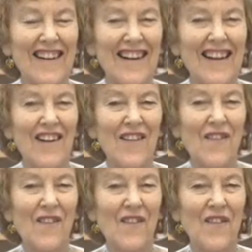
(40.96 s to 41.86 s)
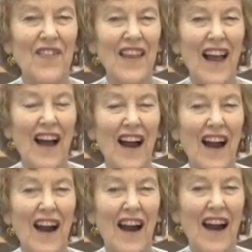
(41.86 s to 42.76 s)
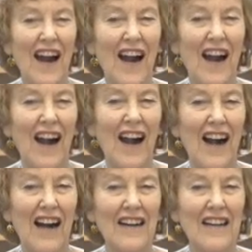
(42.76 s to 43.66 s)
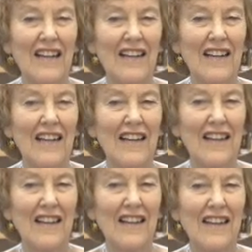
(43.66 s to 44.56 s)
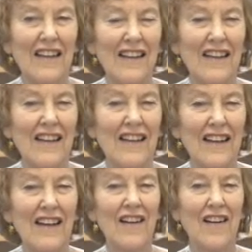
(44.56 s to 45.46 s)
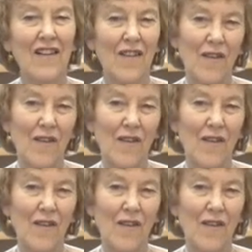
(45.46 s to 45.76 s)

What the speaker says: (not speaking)